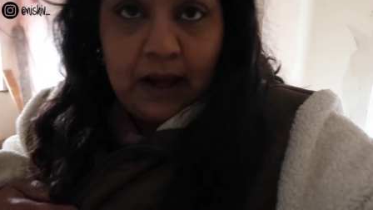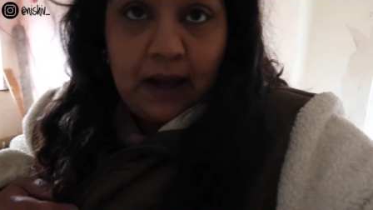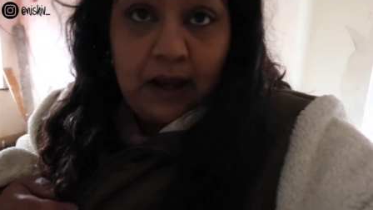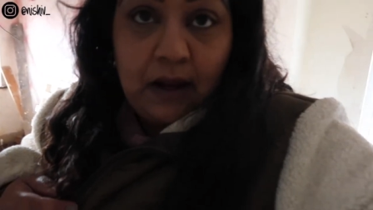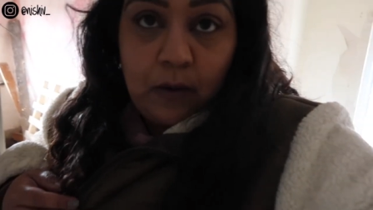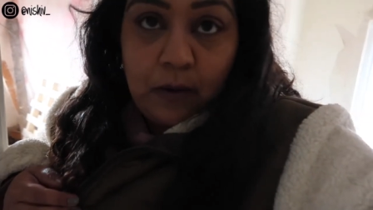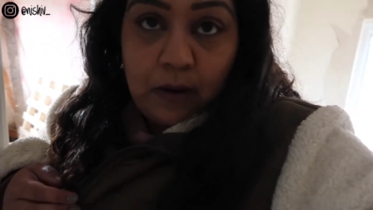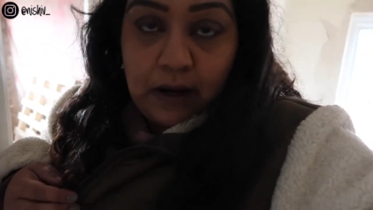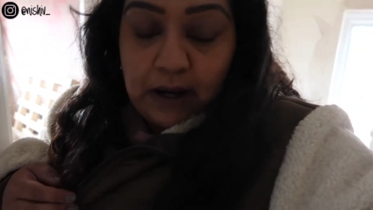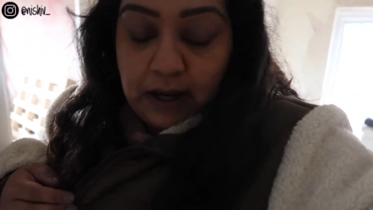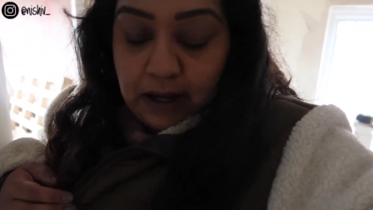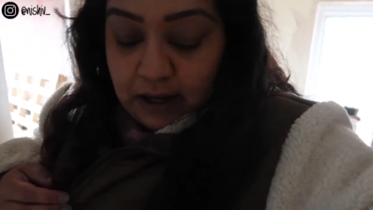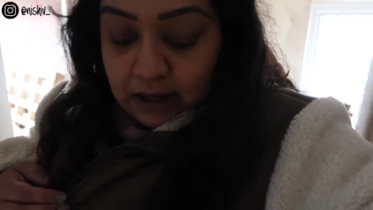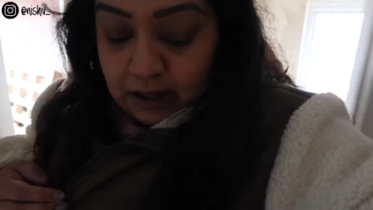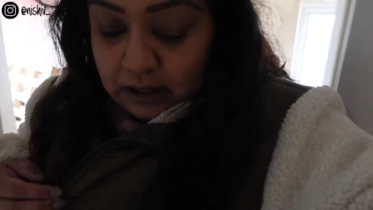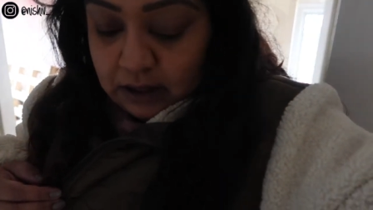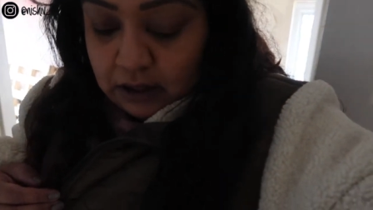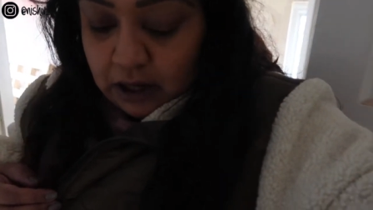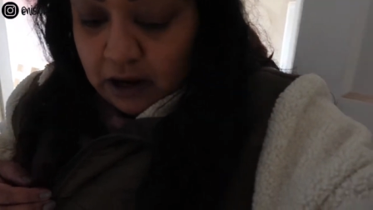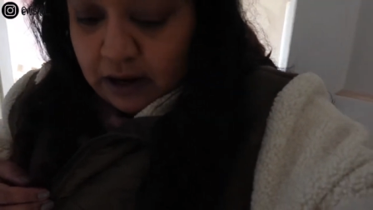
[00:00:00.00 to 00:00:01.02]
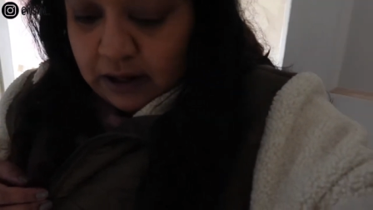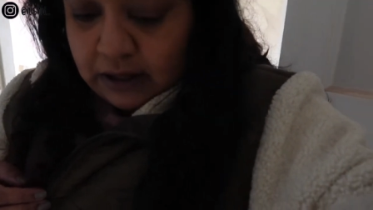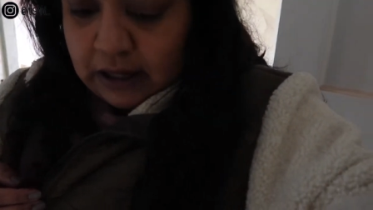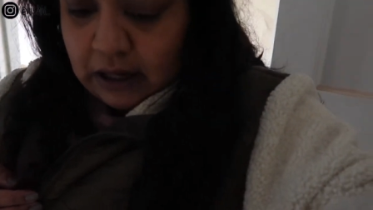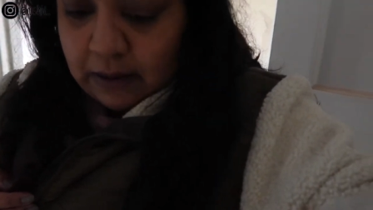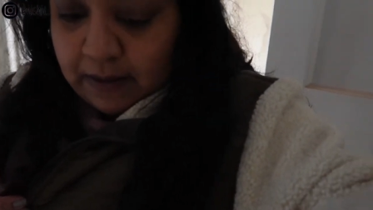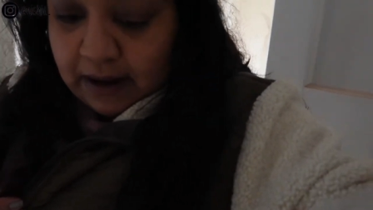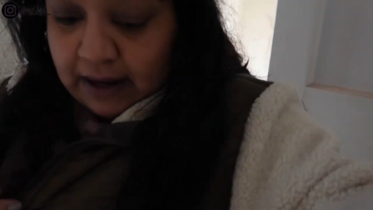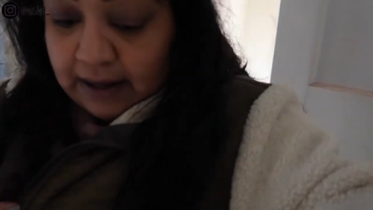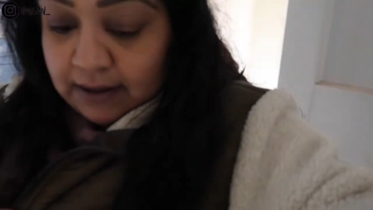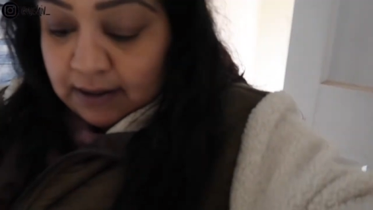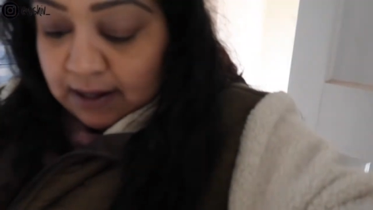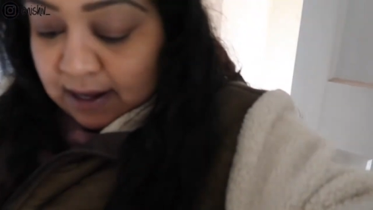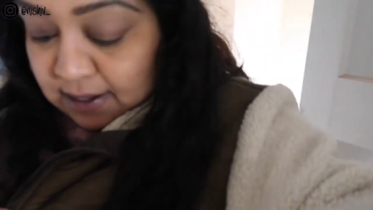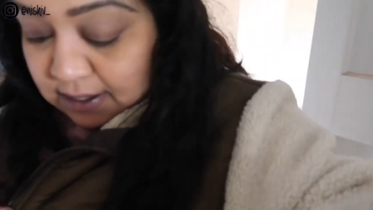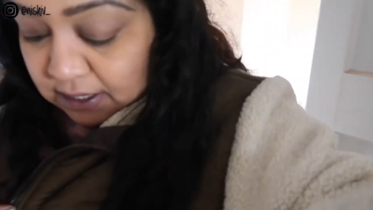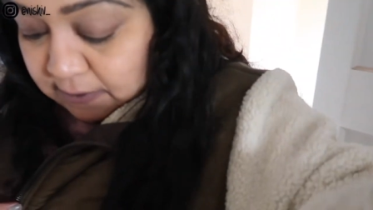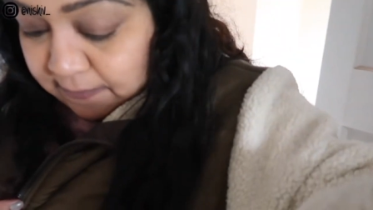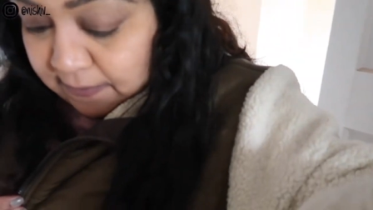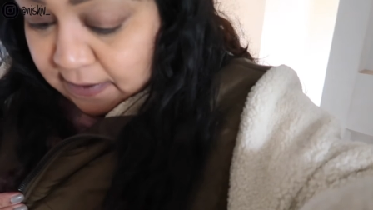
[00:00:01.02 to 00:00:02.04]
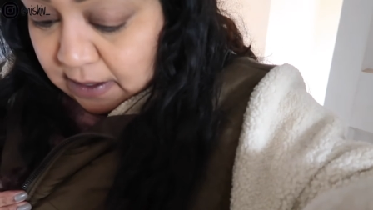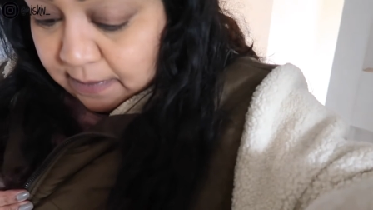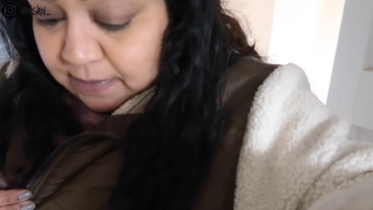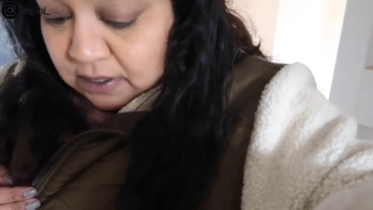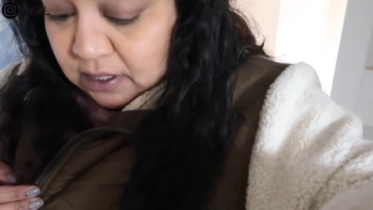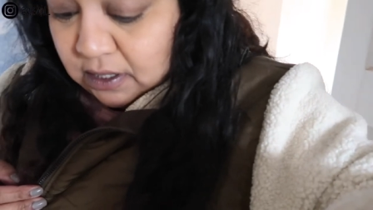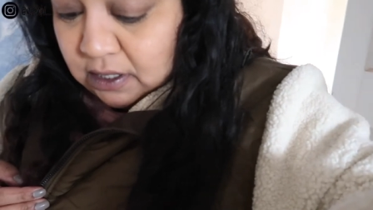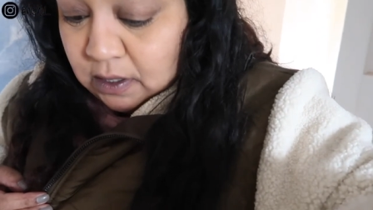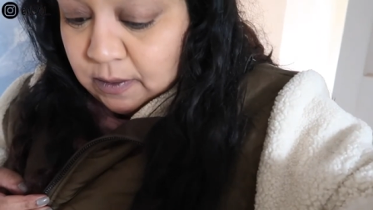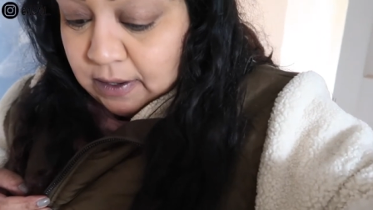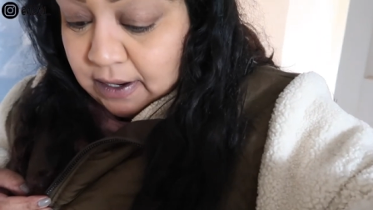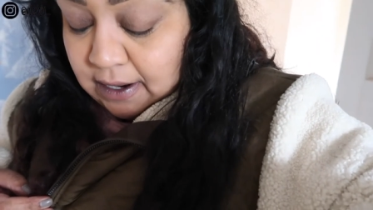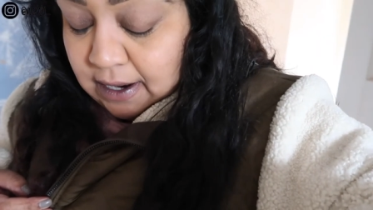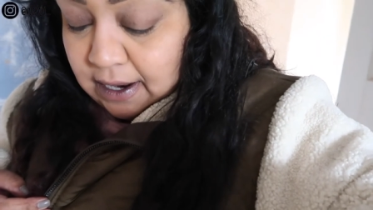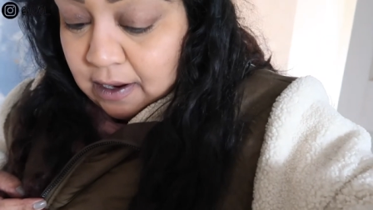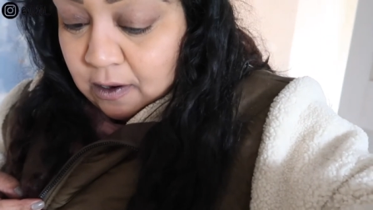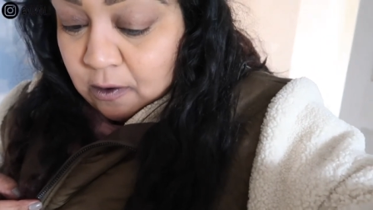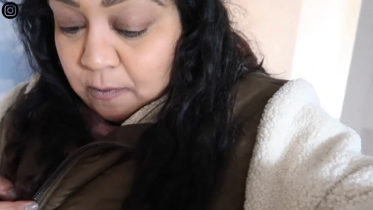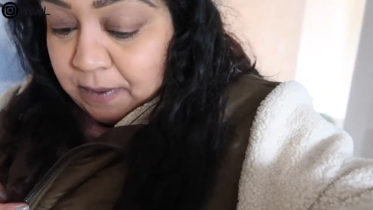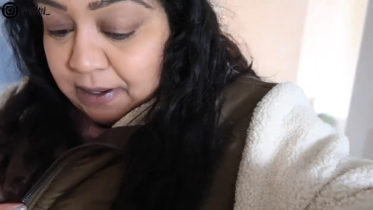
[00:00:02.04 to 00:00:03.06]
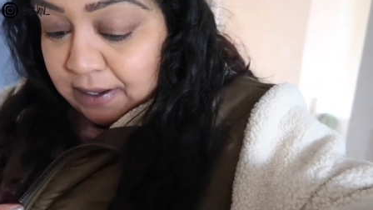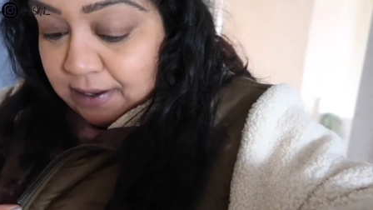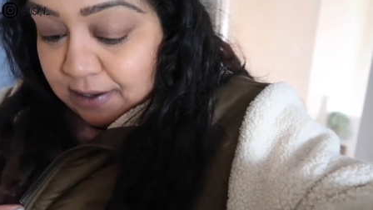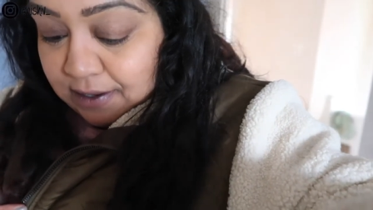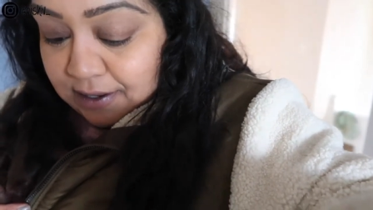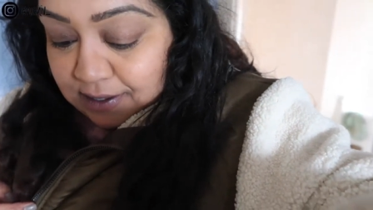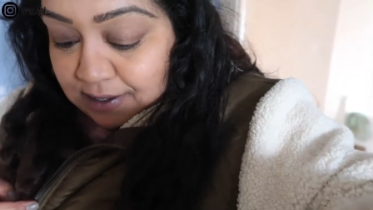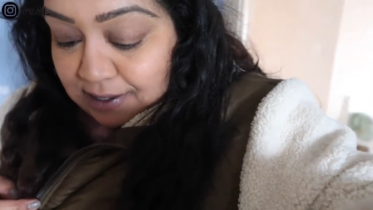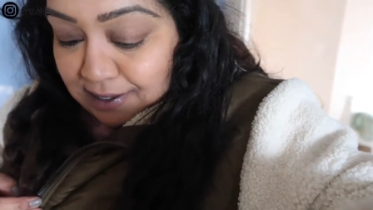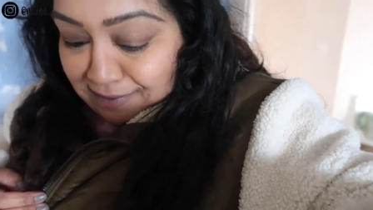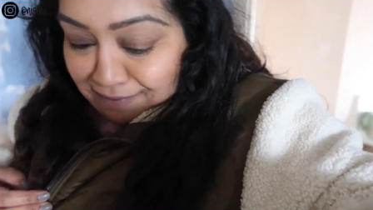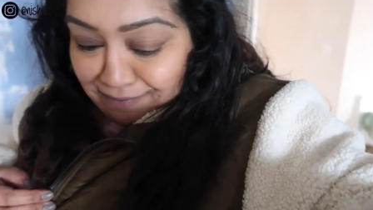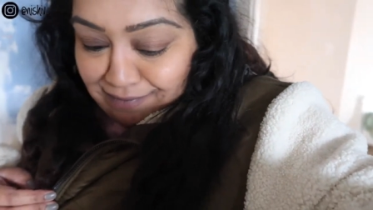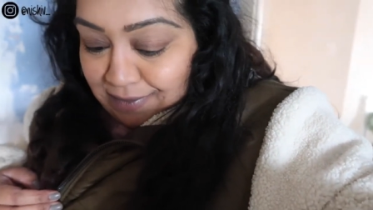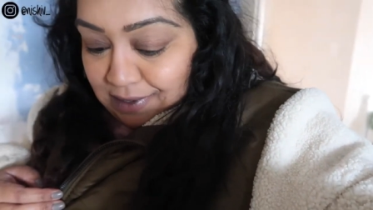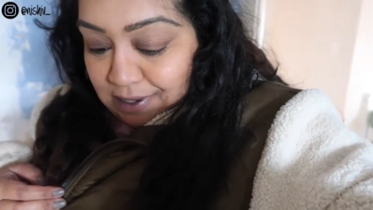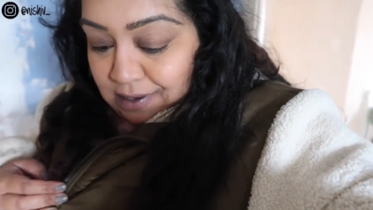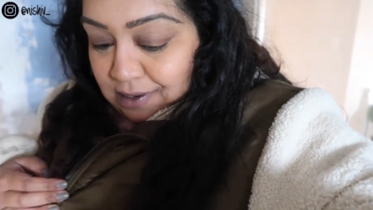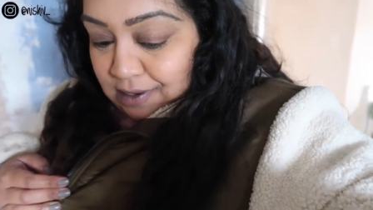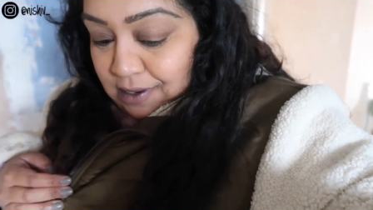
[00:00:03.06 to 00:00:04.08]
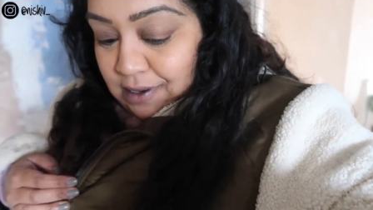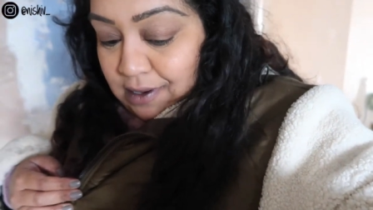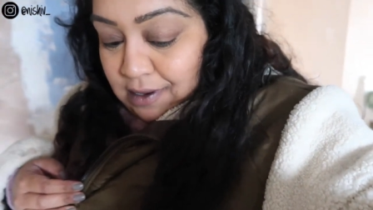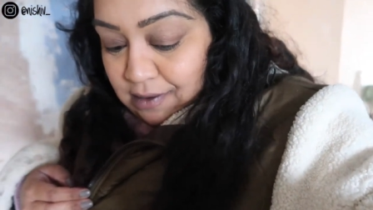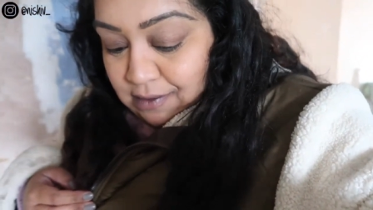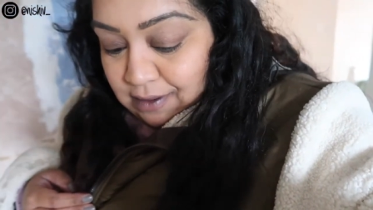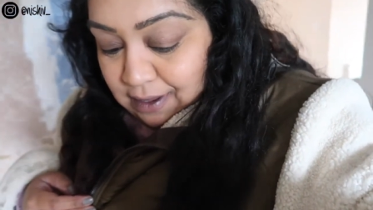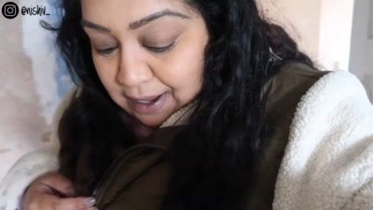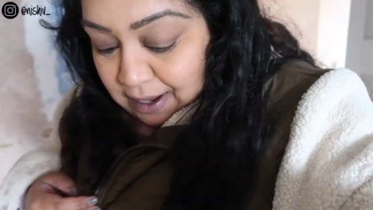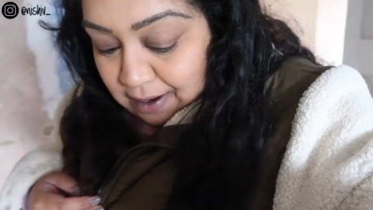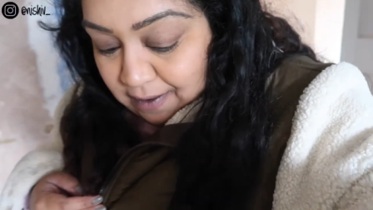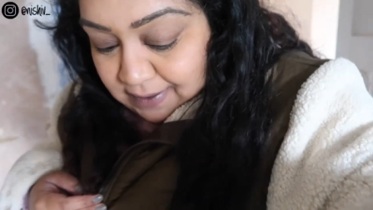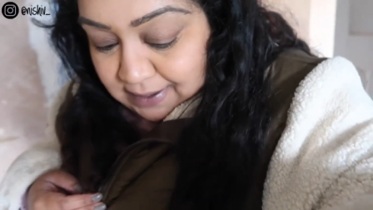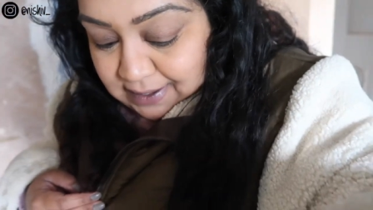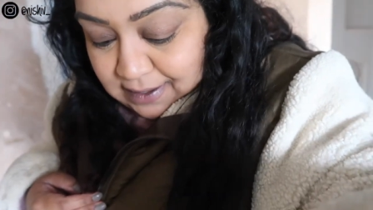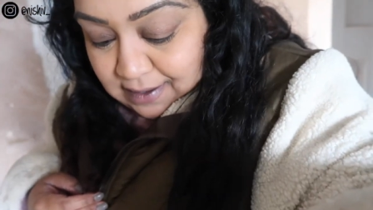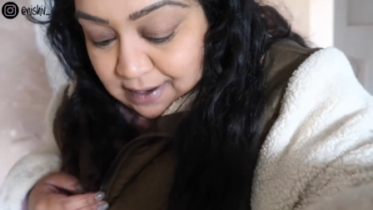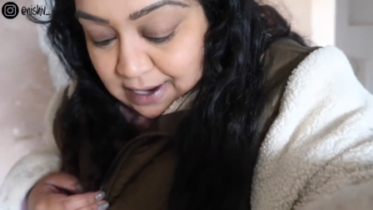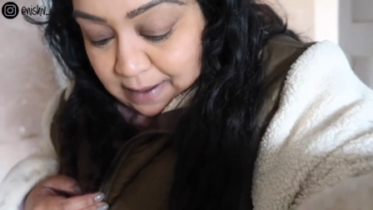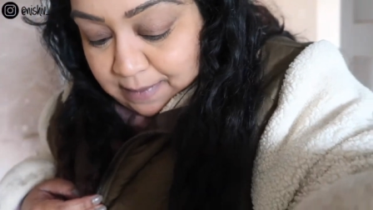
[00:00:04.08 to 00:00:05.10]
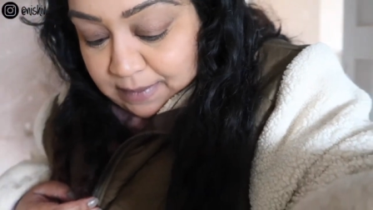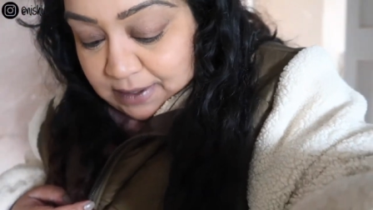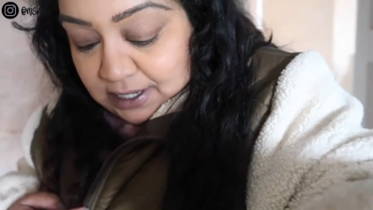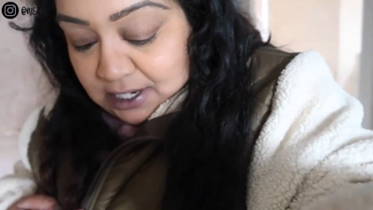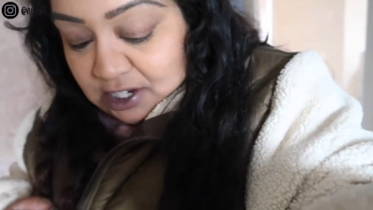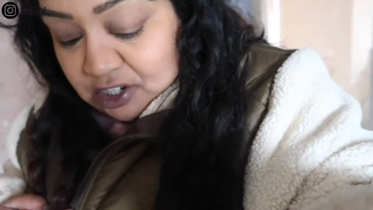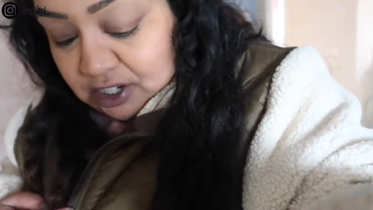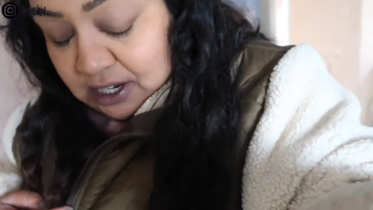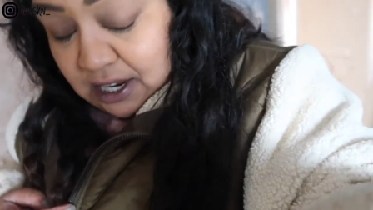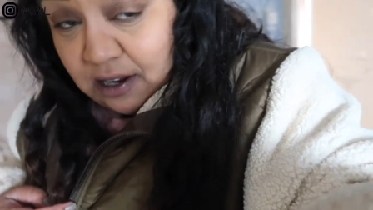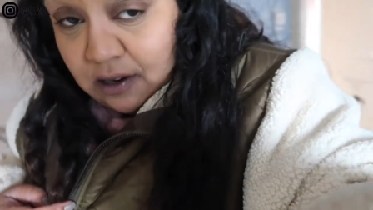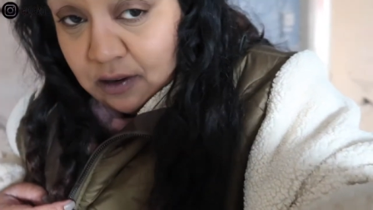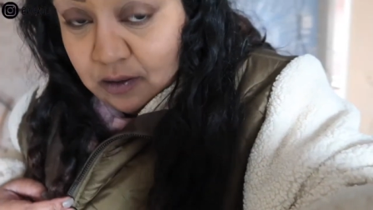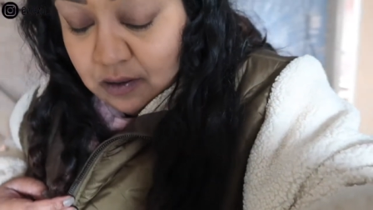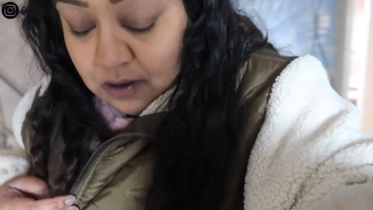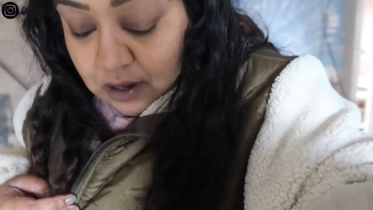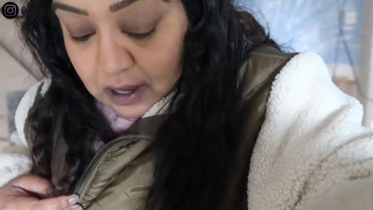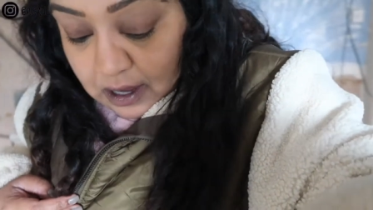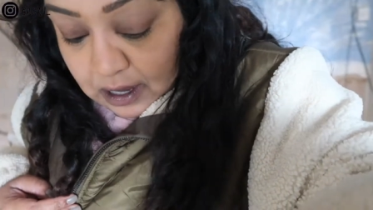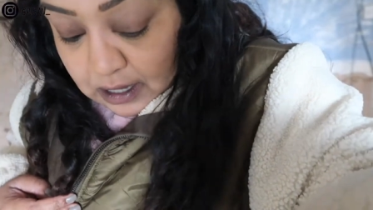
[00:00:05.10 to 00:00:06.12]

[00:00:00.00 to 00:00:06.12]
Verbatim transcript: equally, it totally makes sense for them to do it now because the house is an empty shell.